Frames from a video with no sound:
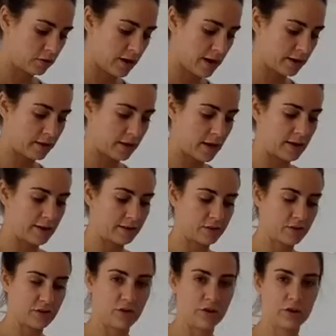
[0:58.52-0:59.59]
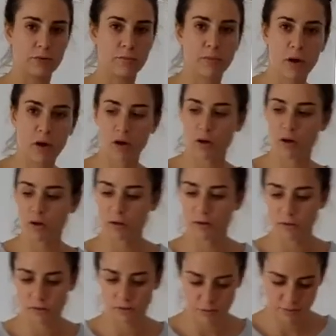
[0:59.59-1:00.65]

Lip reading: Crack that into the bowl.